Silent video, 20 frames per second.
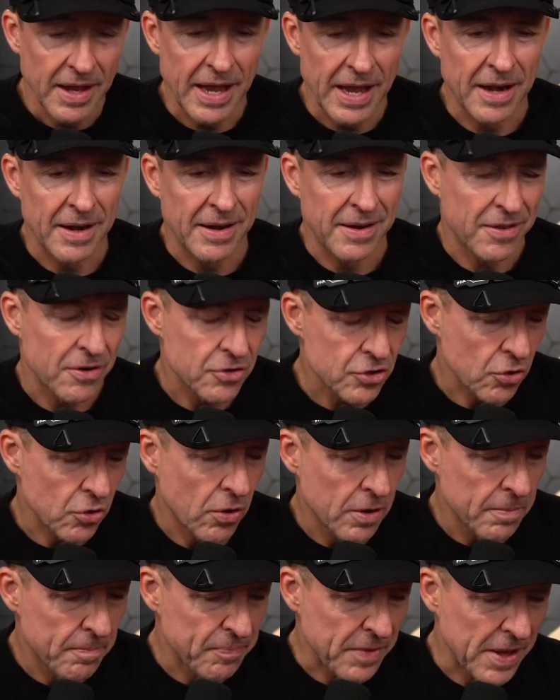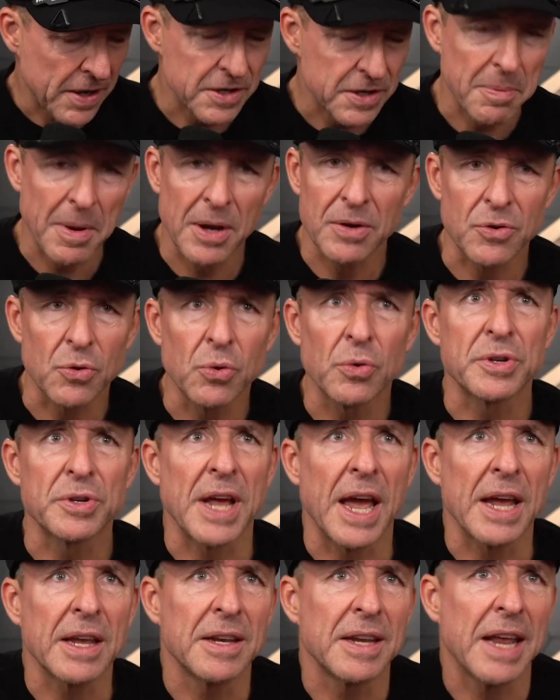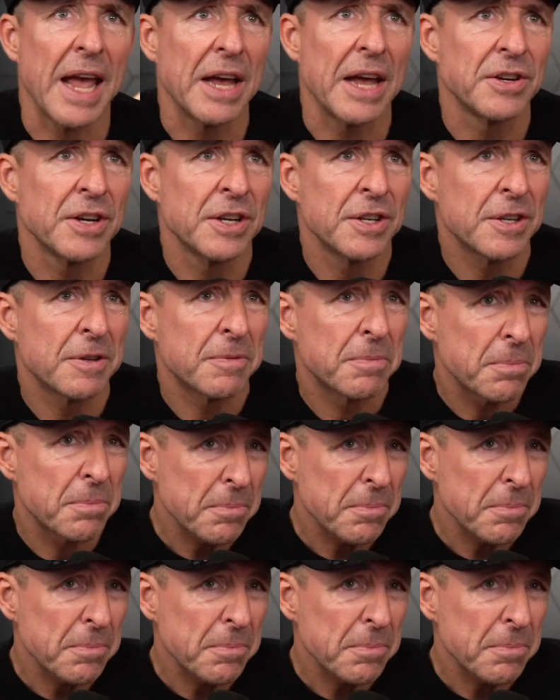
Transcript: And they're short, and it's about cool tech and gadgets